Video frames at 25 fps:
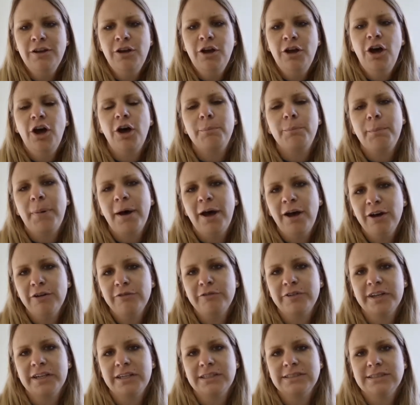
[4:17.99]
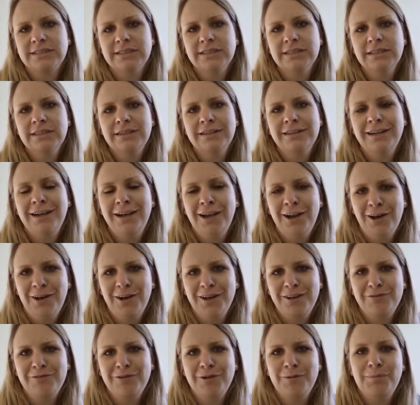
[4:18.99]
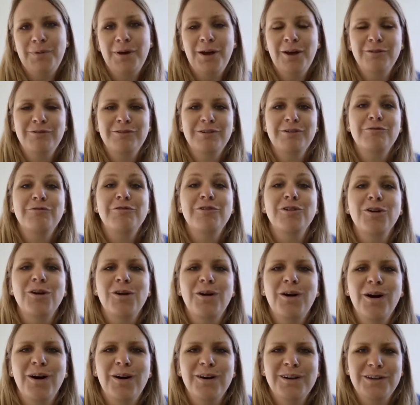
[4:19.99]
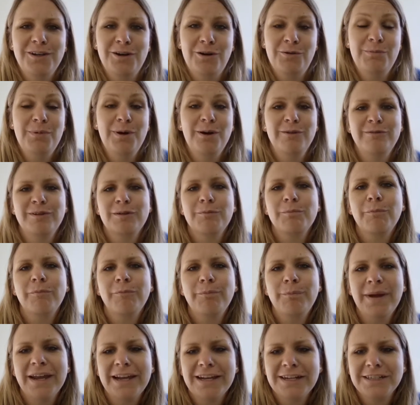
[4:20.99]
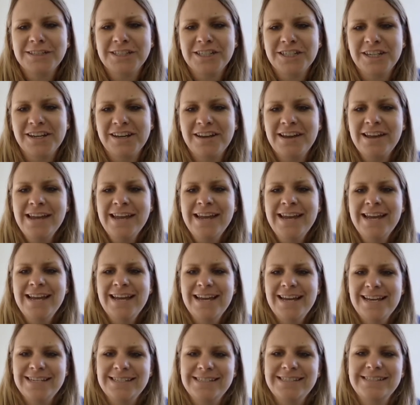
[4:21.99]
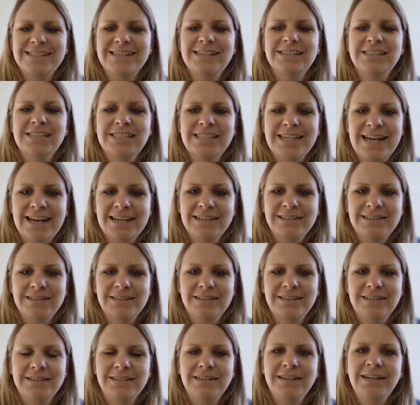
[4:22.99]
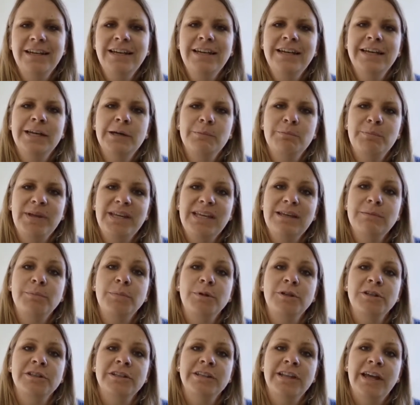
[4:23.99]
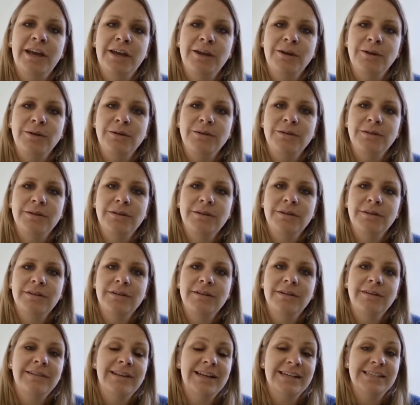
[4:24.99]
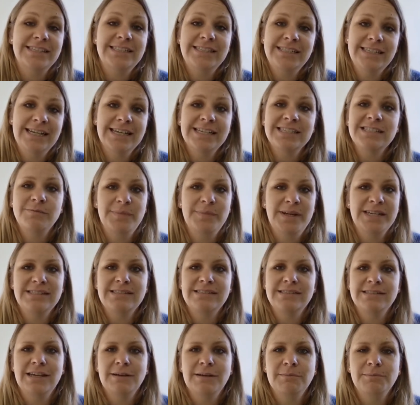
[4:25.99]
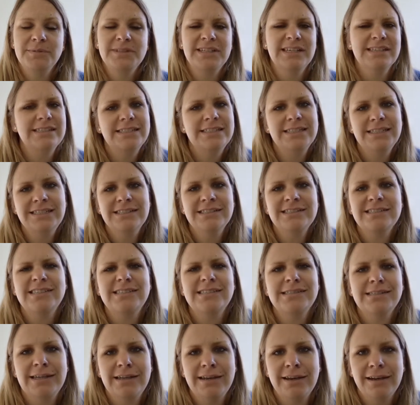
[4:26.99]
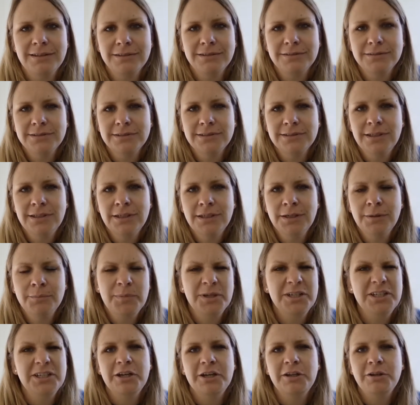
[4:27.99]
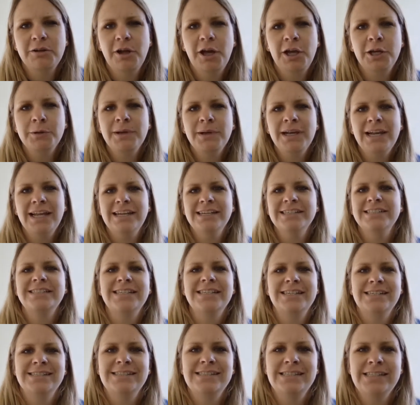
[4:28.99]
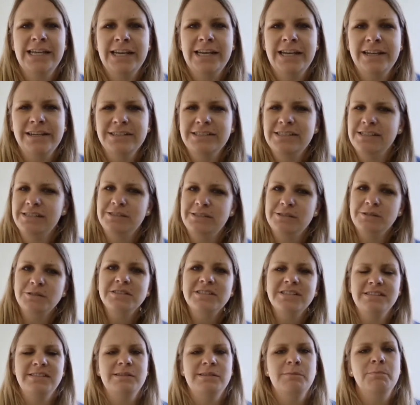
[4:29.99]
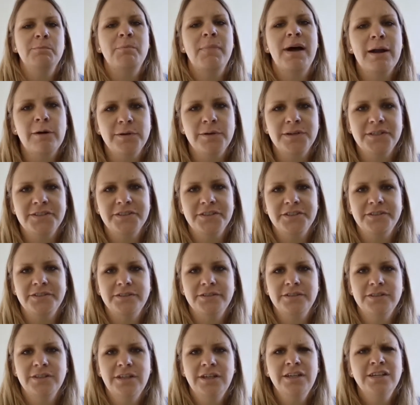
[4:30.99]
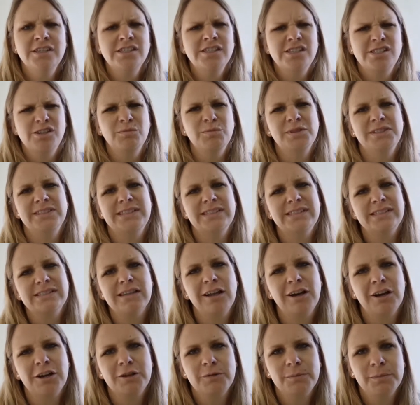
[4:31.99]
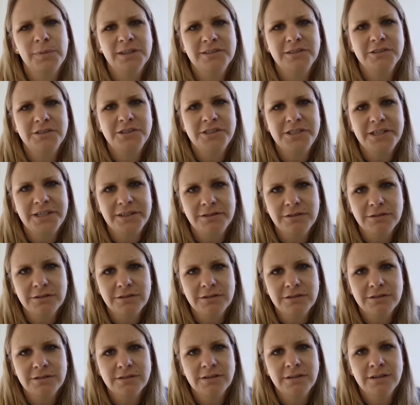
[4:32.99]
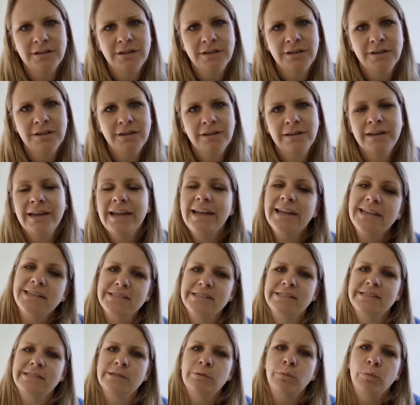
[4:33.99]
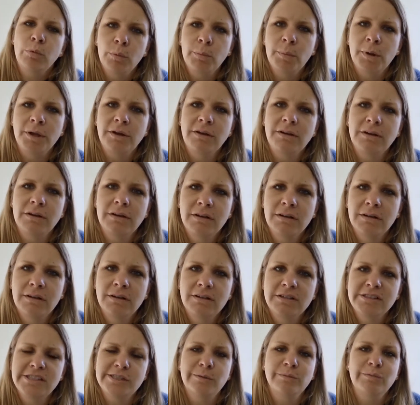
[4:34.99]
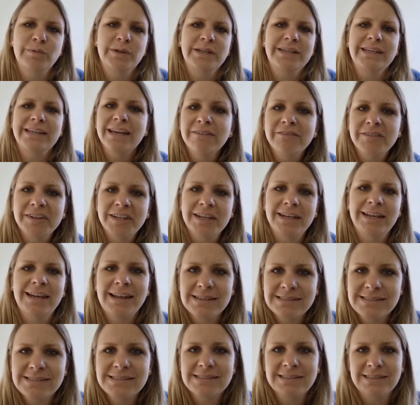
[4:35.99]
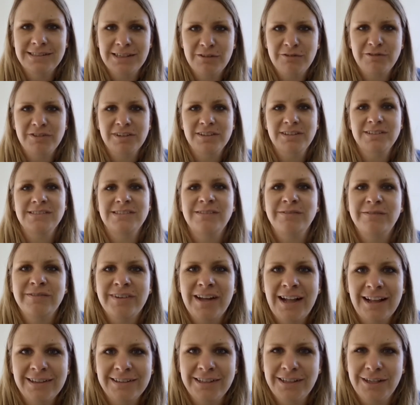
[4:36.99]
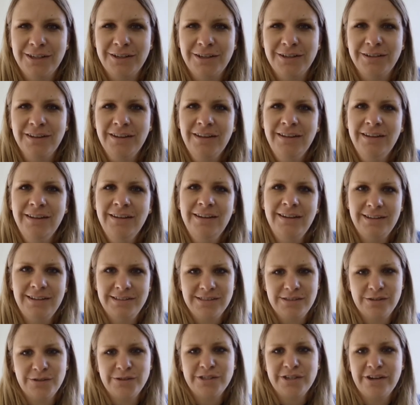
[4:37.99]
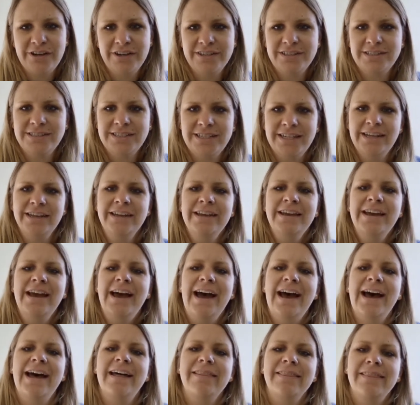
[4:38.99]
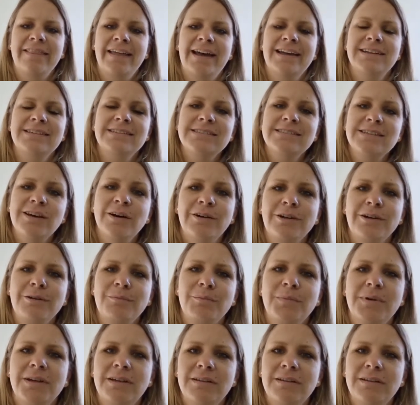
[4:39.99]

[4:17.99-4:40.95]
Her perfect life, her perfect front garden, her perfect picture is shattered. People know that she has messed up, that she's a sinner. But not only is she a sinner, she's also a Samaritan, someone disliked by the Jews. And she's a woman, someone given less significance and value in society at that time.